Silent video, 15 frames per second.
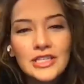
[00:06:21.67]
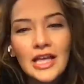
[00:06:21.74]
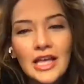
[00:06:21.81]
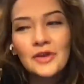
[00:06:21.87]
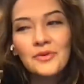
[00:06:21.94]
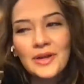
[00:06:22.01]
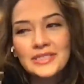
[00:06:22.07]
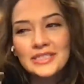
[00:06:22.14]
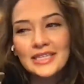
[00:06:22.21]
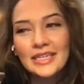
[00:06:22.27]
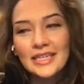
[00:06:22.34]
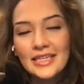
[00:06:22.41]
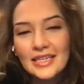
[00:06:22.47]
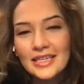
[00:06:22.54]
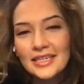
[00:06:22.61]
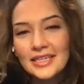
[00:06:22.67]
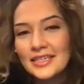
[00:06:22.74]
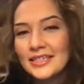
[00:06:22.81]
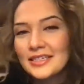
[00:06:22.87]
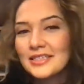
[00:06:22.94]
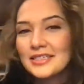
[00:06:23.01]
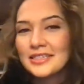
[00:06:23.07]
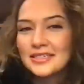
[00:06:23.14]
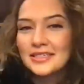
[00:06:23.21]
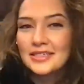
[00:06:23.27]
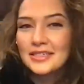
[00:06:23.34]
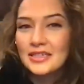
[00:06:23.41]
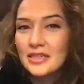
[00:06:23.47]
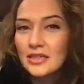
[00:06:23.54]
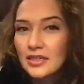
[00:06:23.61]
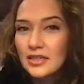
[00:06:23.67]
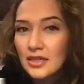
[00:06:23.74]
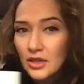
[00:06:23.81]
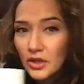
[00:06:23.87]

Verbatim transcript: a lot of resting. It's it's tough, you know. It's tough,